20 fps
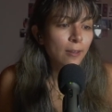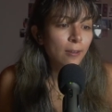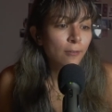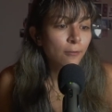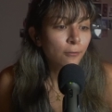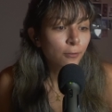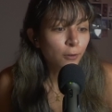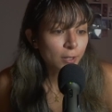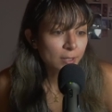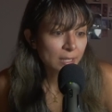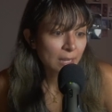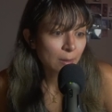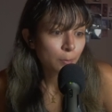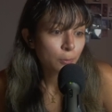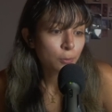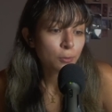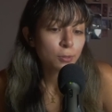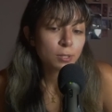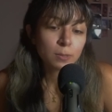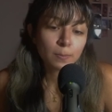For
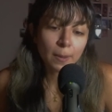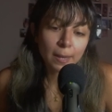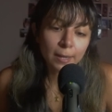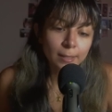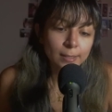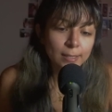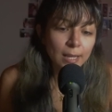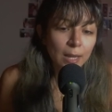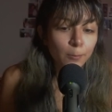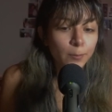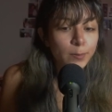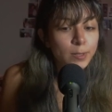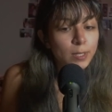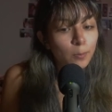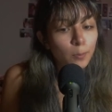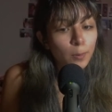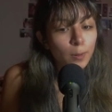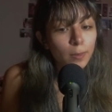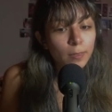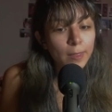example, spending time with
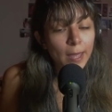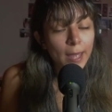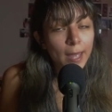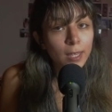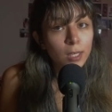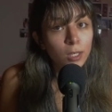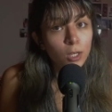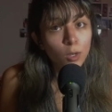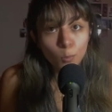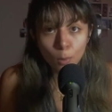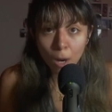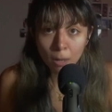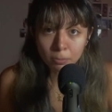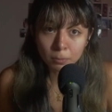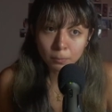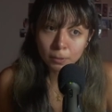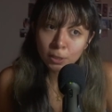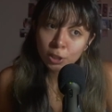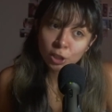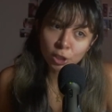someone that you
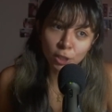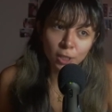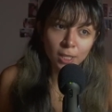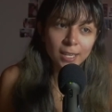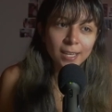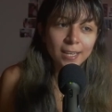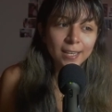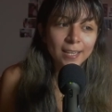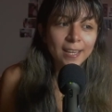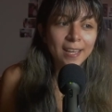probably shouldn't.